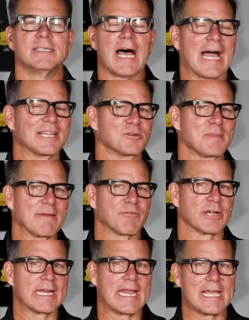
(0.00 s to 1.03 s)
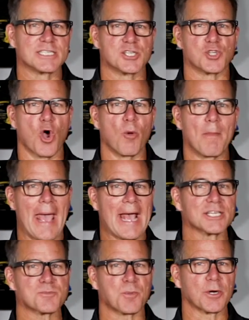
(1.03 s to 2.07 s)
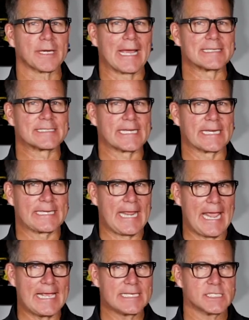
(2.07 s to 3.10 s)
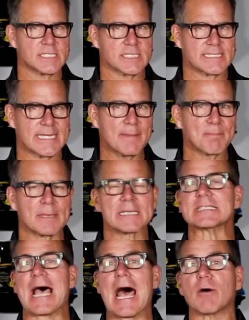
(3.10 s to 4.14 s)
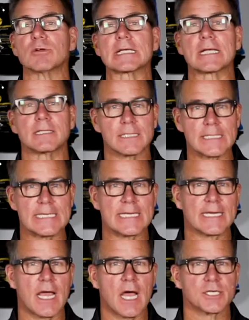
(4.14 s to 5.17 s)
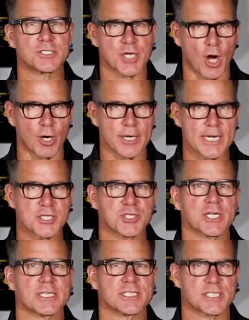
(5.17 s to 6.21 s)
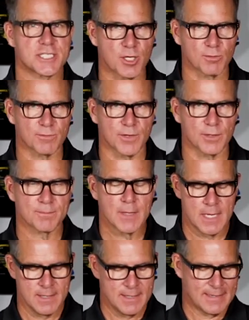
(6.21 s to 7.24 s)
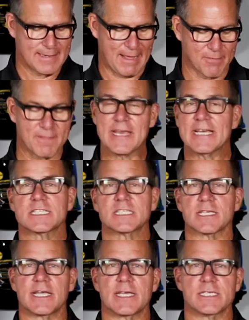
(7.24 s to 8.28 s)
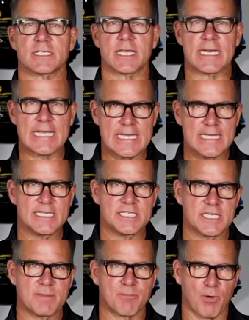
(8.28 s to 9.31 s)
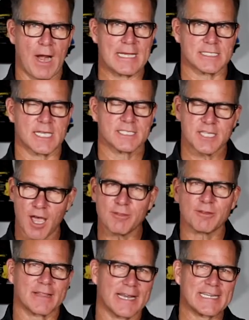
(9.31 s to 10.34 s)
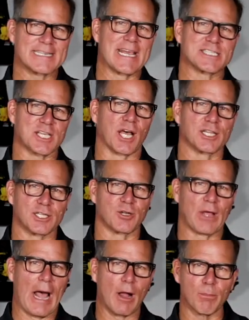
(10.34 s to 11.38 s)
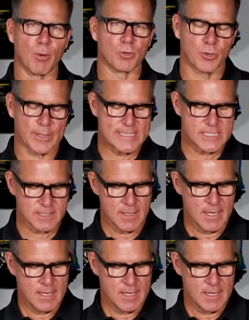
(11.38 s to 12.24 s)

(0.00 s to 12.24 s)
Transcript: Hi, Lou Manfredini, Aces Home Expert, and today's tip is how to clean tarnished silver. Now, this is an easy process, other than it takes a little elbow grease.